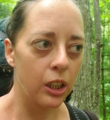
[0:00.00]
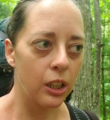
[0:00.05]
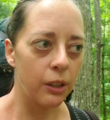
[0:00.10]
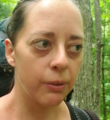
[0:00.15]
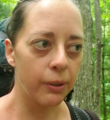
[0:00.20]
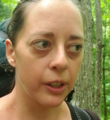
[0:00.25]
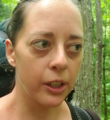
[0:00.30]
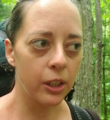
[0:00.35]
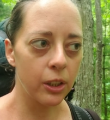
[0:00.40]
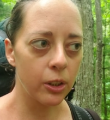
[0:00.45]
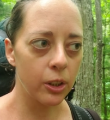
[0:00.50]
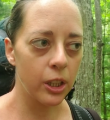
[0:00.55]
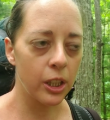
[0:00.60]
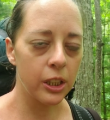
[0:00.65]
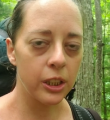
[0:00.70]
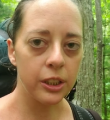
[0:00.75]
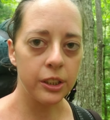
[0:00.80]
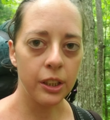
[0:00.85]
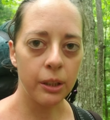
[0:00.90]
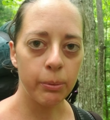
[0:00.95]
if I hear
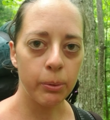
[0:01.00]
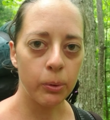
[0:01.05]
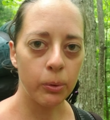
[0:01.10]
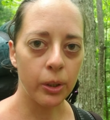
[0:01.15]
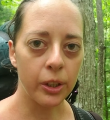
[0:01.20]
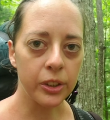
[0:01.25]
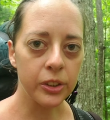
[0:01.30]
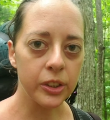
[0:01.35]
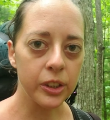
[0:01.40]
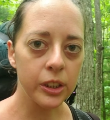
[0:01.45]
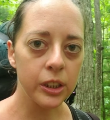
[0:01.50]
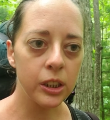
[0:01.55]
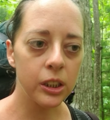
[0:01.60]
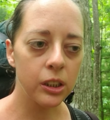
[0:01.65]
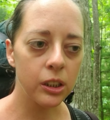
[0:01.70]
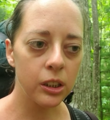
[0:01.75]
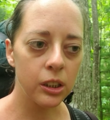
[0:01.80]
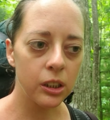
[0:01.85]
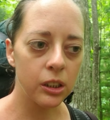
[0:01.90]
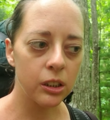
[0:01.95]
any type of
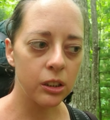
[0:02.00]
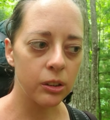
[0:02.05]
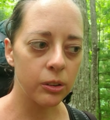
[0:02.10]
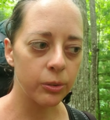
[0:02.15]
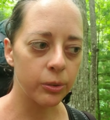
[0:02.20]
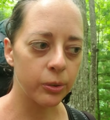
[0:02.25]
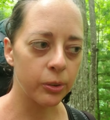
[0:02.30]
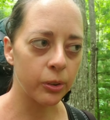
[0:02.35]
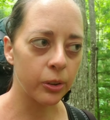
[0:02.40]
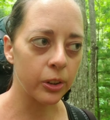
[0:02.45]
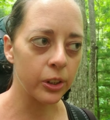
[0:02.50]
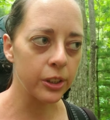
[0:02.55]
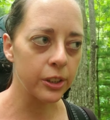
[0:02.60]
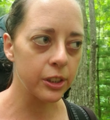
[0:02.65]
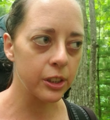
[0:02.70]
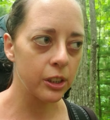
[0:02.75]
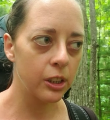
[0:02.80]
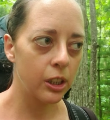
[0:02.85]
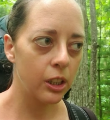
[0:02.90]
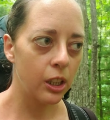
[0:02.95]
rustling in the
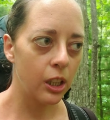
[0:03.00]
forest,